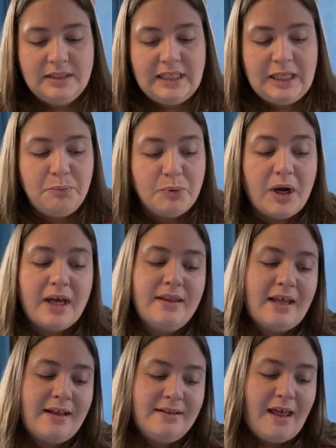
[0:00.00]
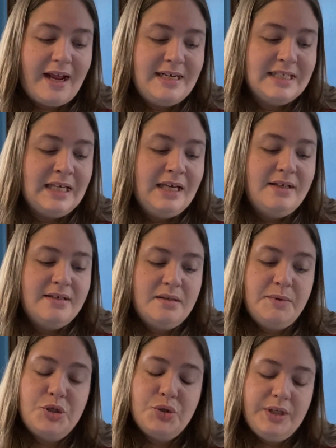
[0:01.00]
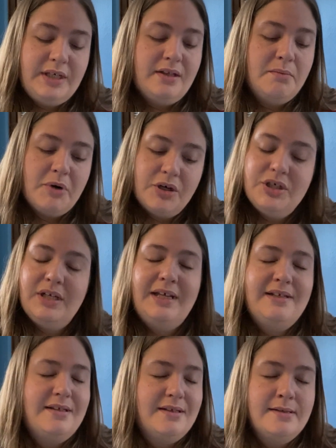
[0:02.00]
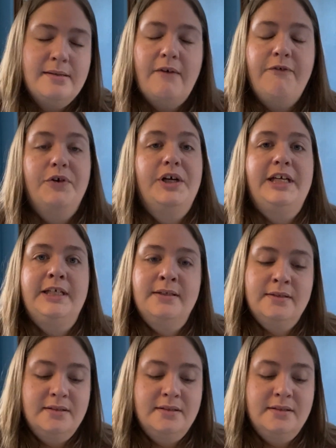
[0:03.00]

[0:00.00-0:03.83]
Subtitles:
He brought that light to the mistreated, the marginalized, the suffering.